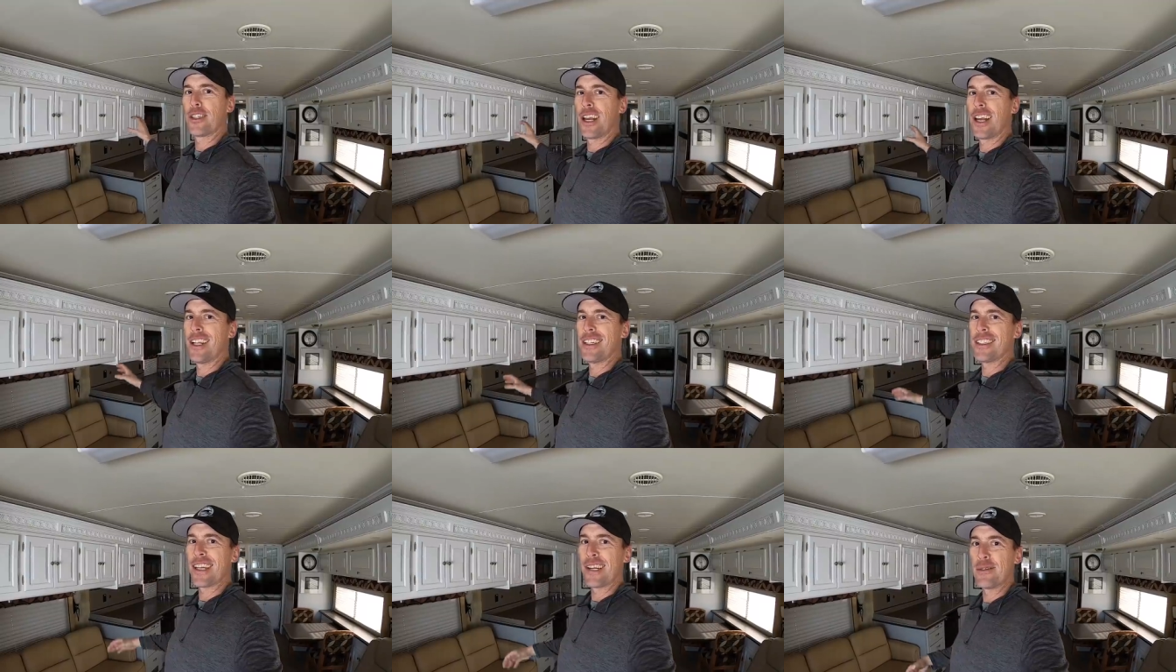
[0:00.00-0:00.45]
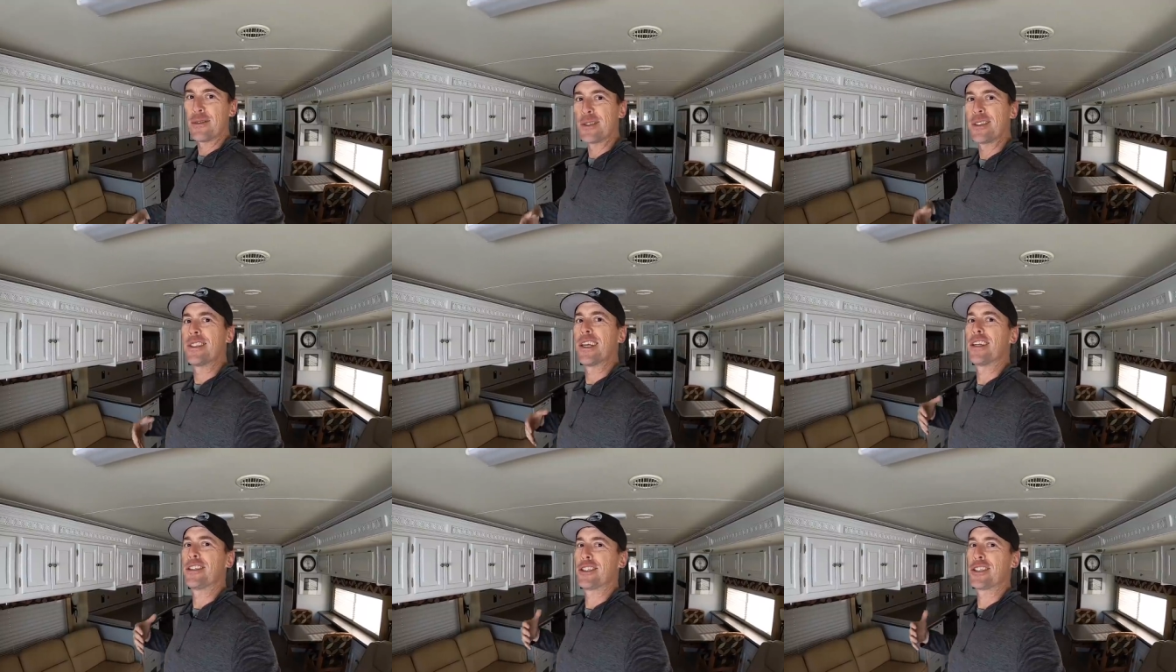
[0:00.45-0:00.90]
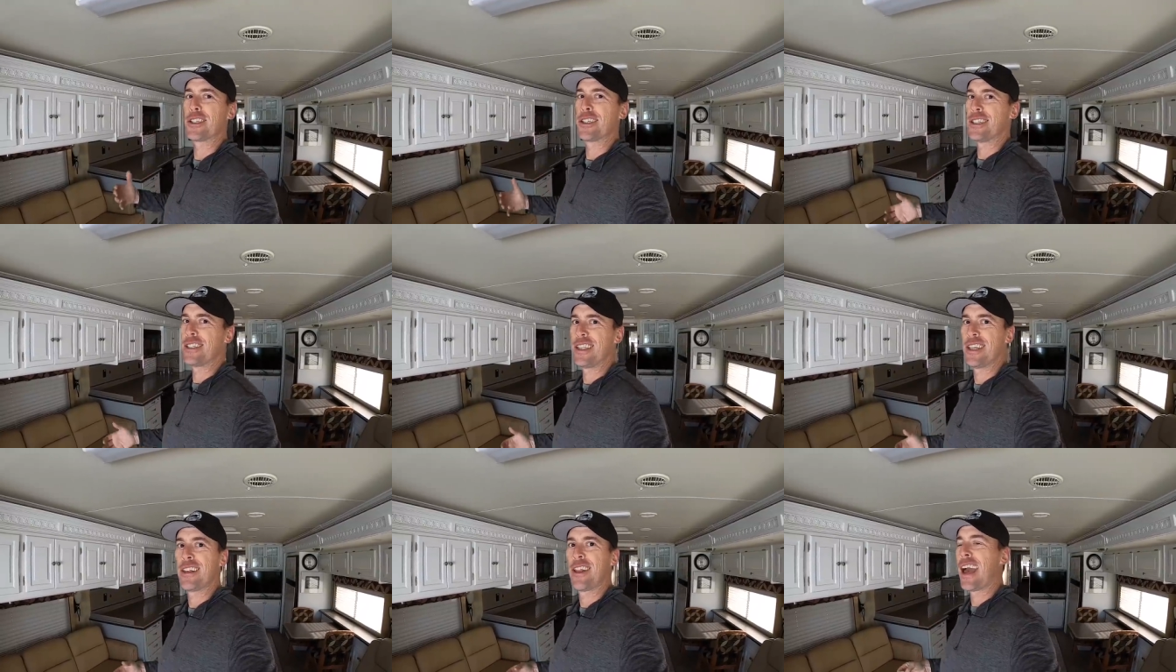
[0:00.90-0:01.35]
change, and it was such a
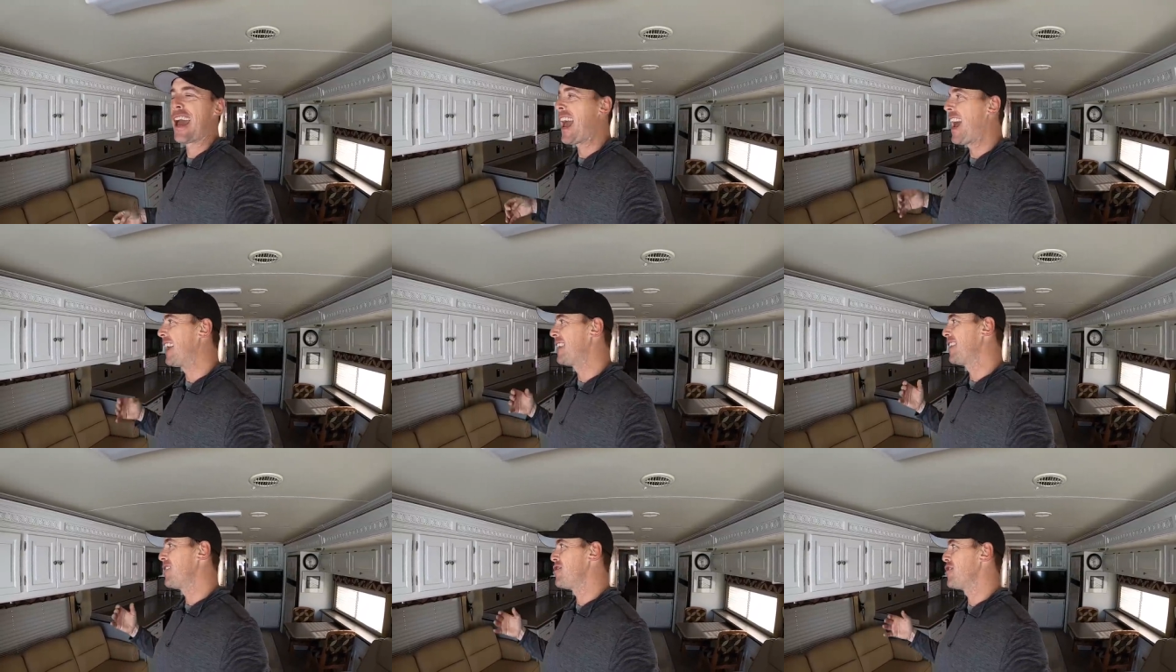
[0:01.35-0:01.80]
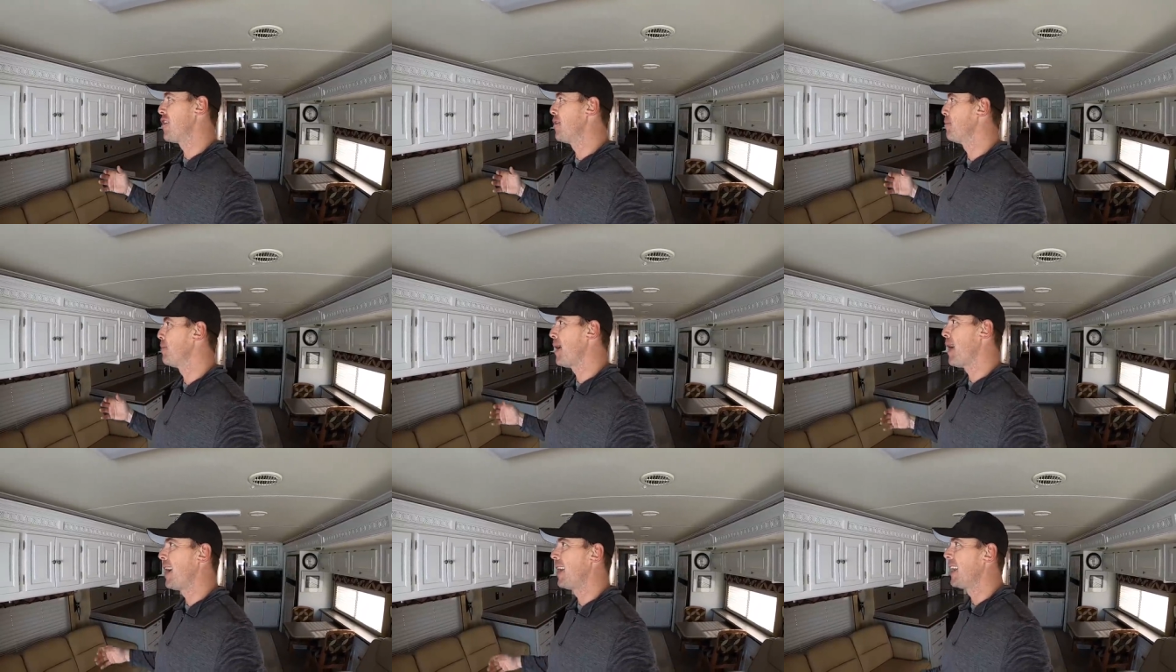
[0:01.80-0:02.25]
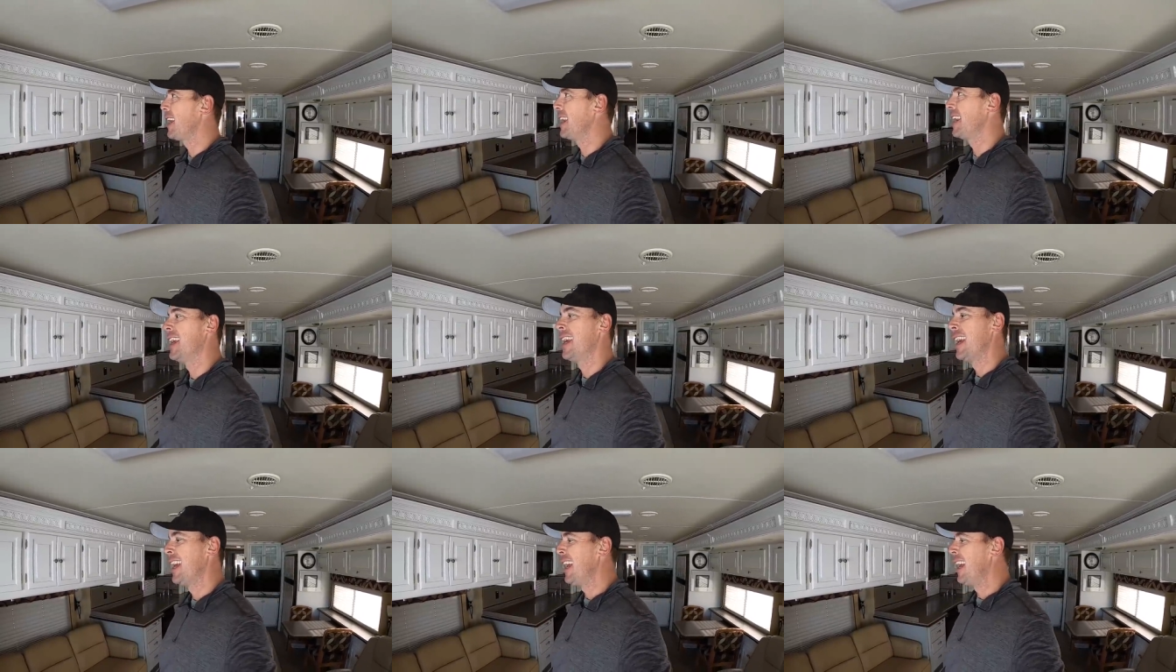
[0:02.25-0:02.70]
good deal. I had to jump on
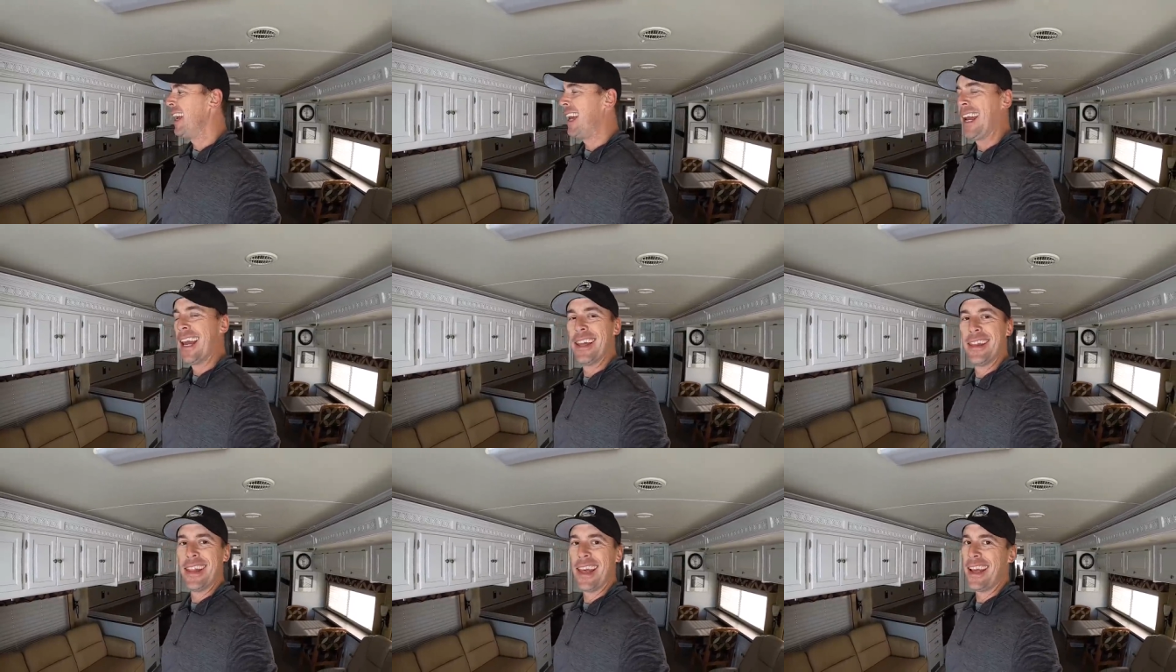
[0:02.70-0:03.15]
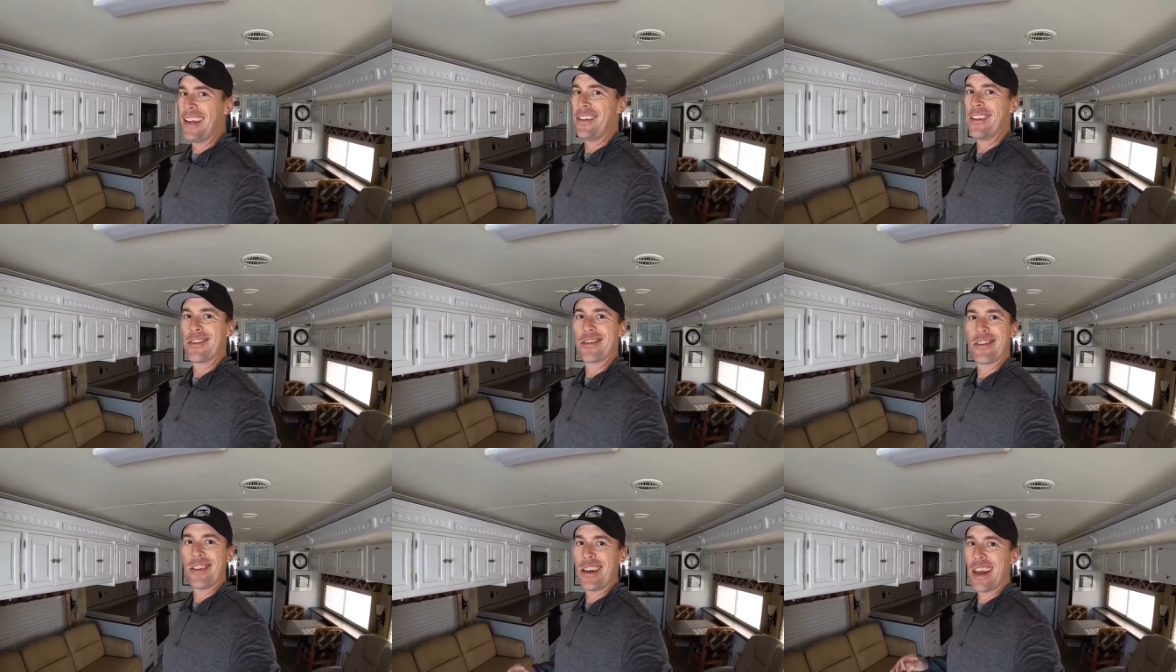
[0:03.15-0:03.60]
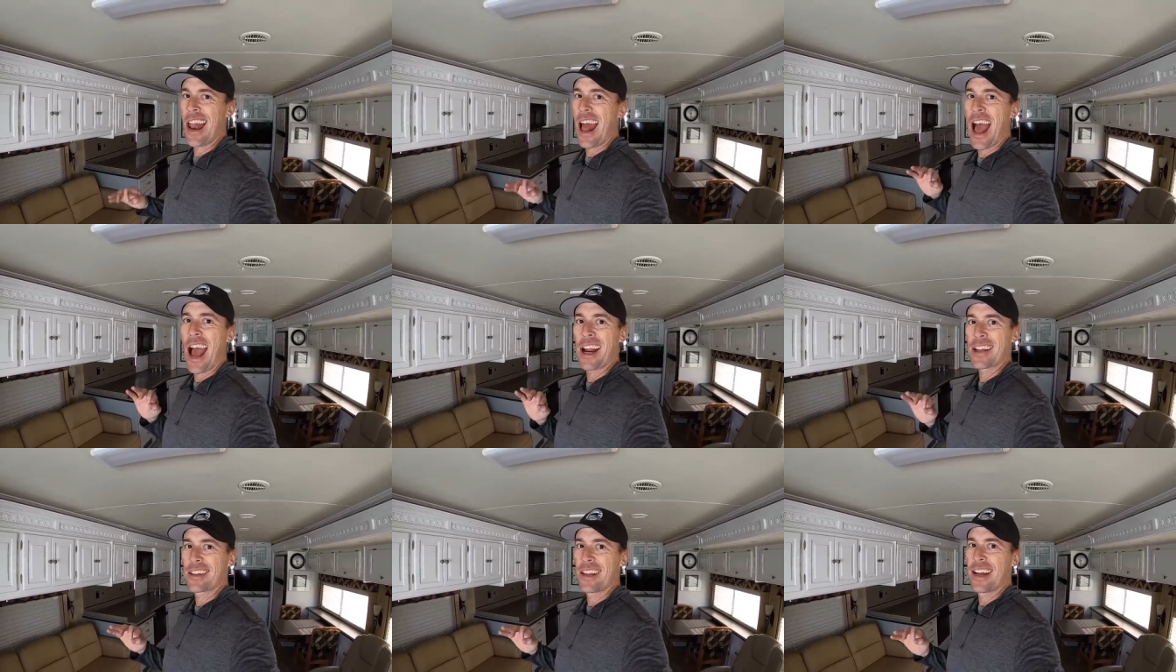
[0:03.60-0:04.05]
it and they just
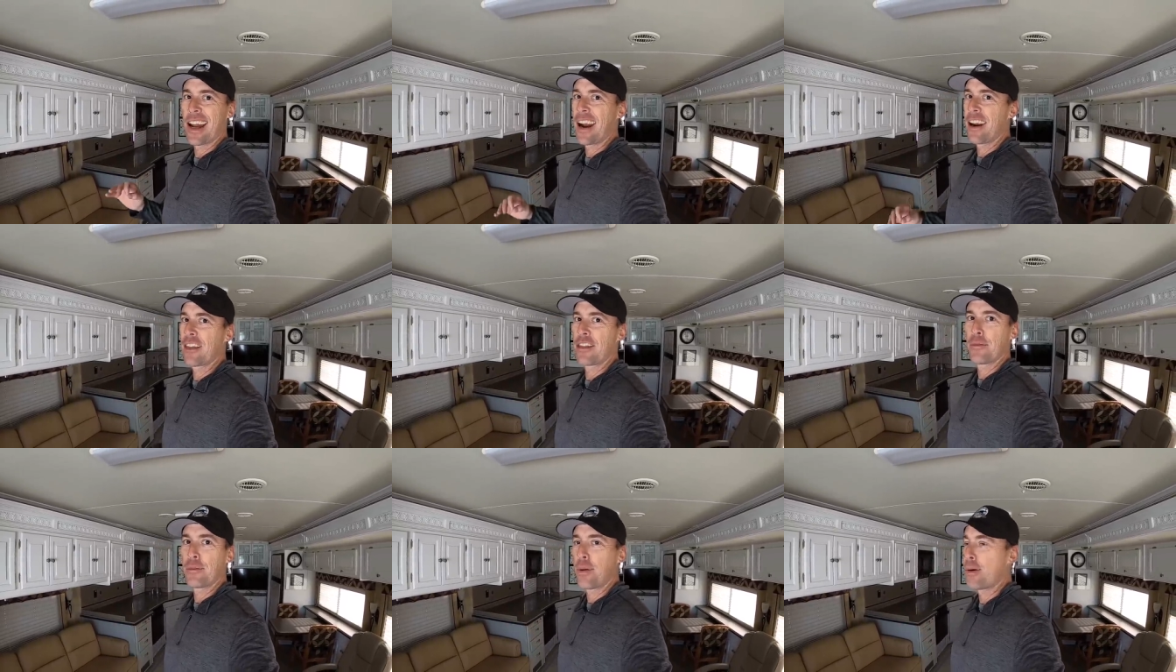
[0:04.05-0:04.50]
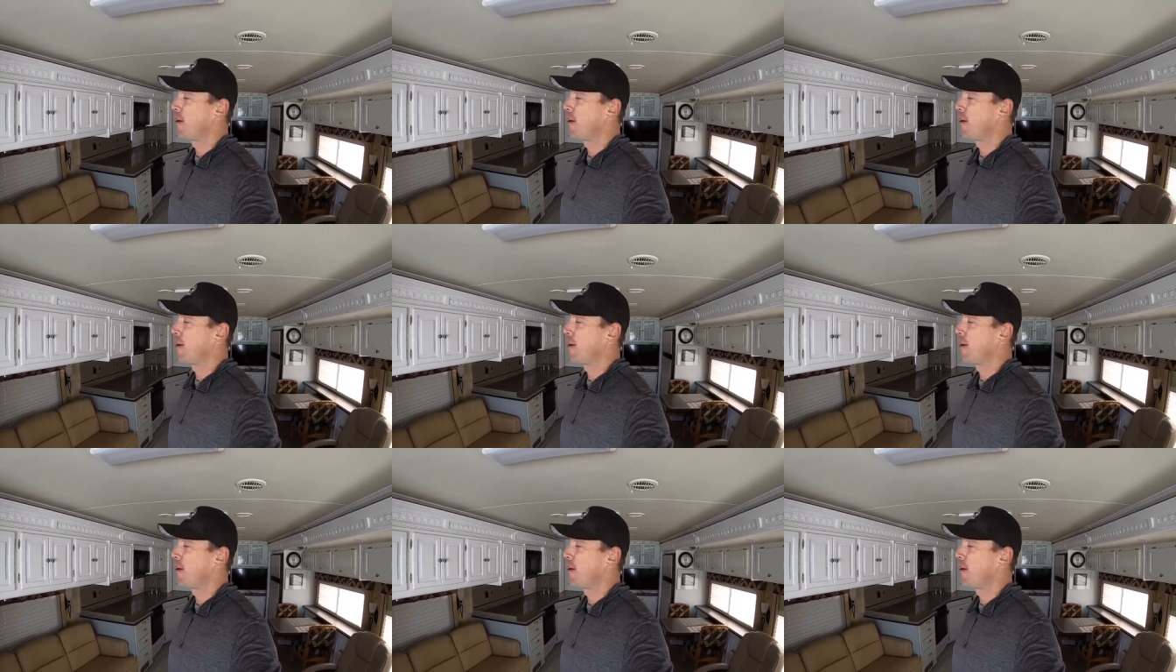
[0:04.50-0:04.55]
knocked it out of the